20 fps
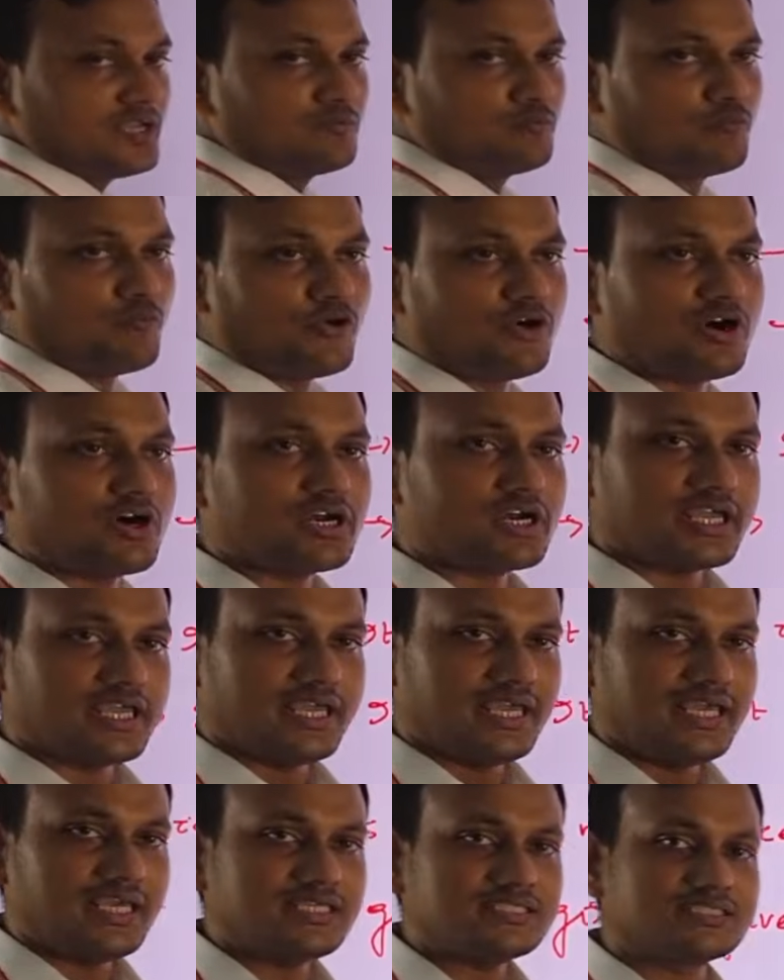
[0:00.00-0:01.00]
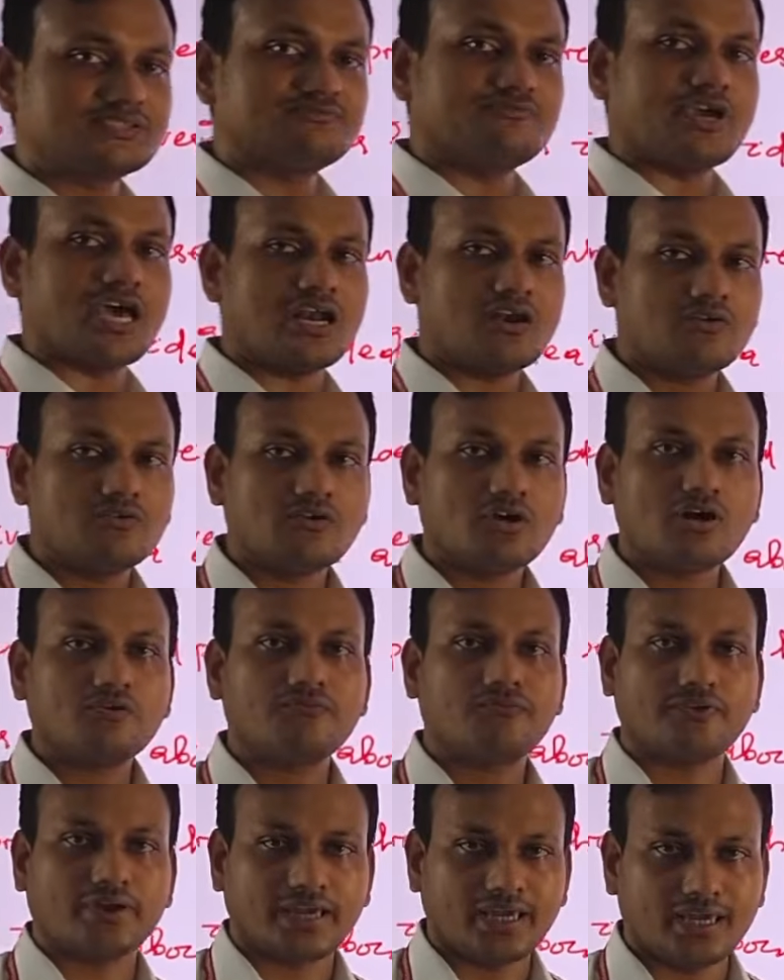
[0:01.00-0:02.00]
For each value of
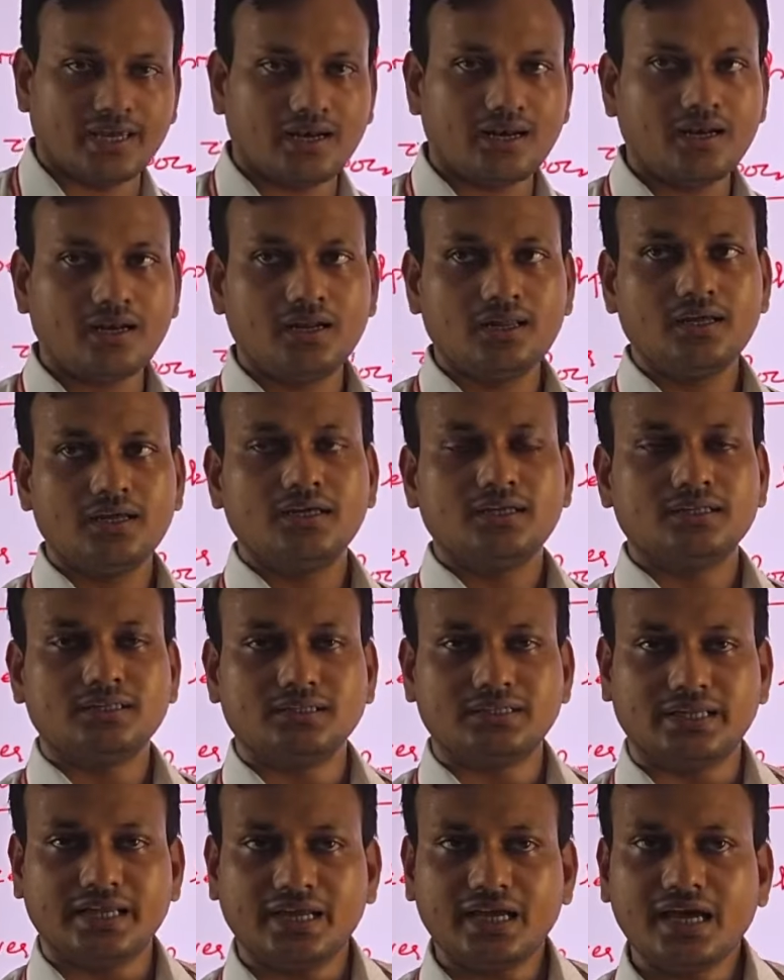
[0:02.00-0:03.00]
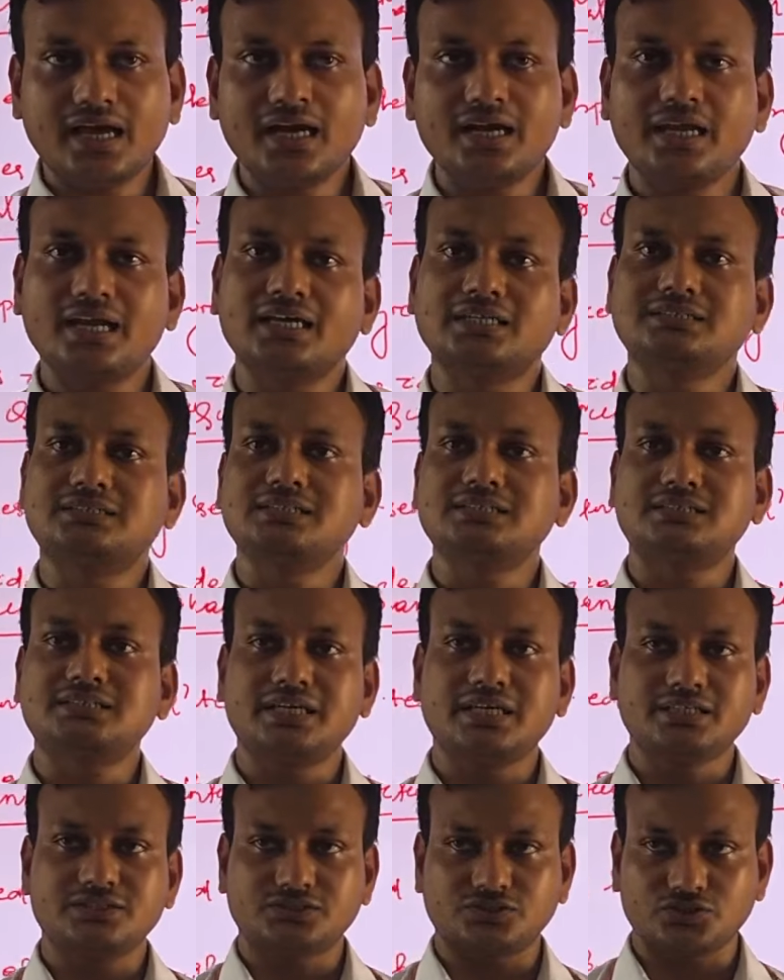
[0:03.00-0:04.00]
L, there exists
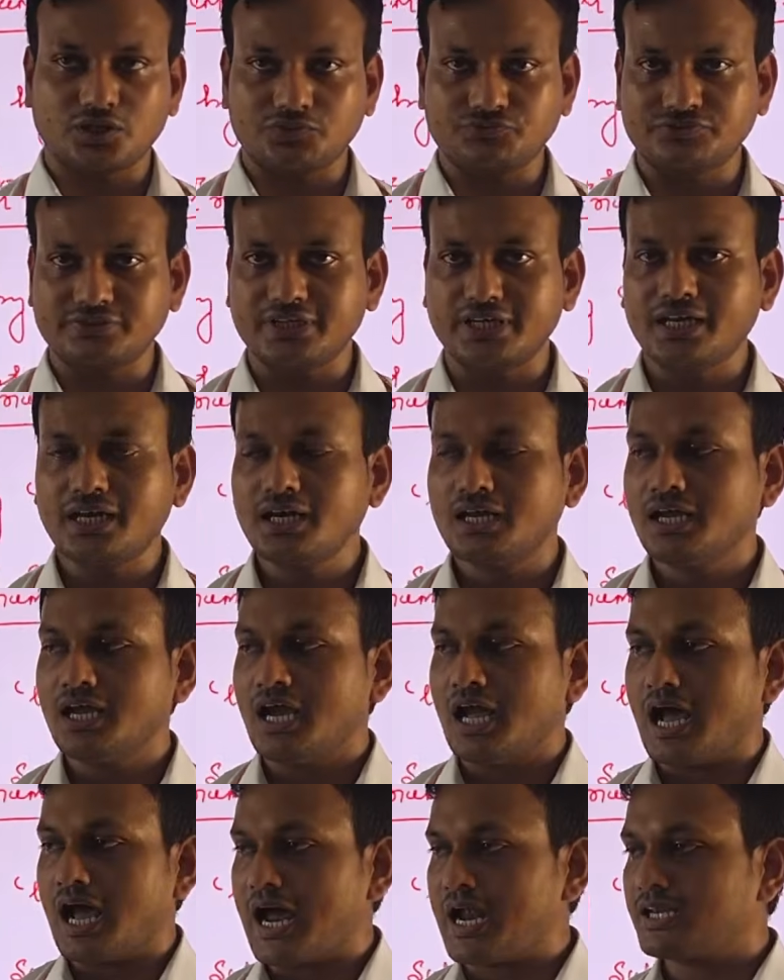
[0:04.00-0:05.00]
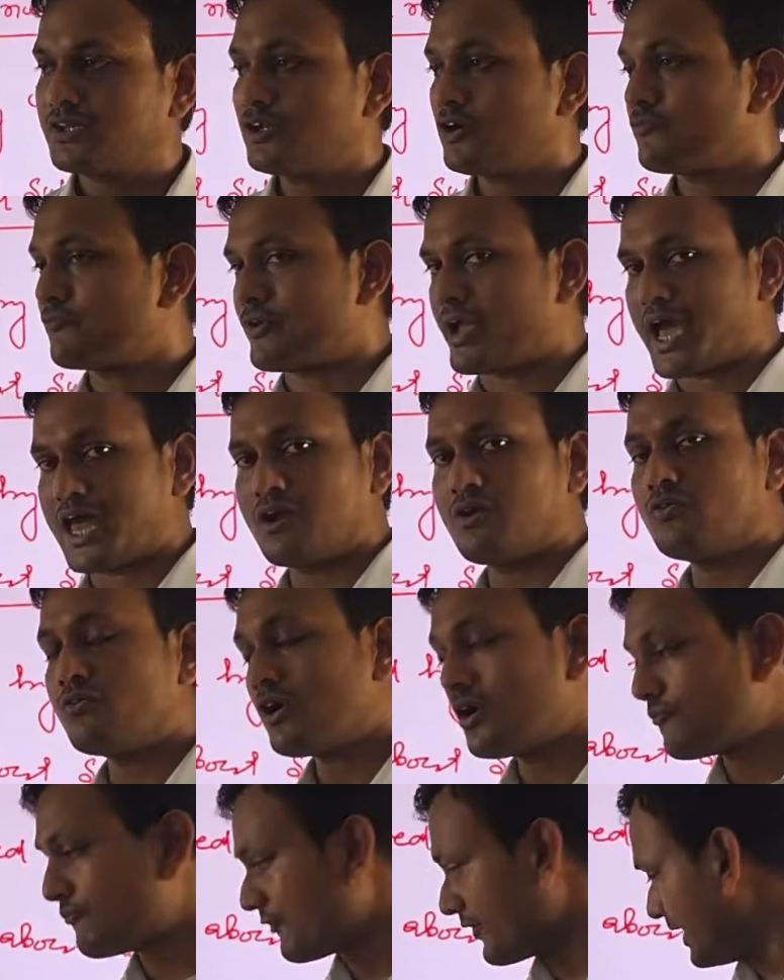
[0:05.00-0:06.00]
a subcell, and the value
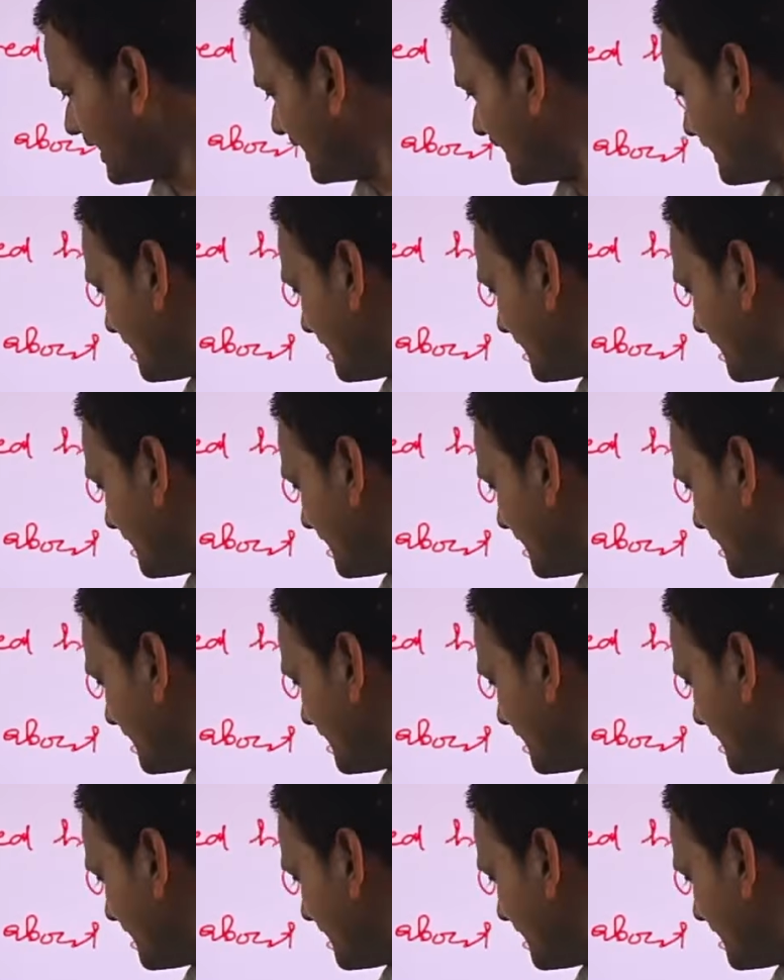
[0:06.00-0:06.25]
of L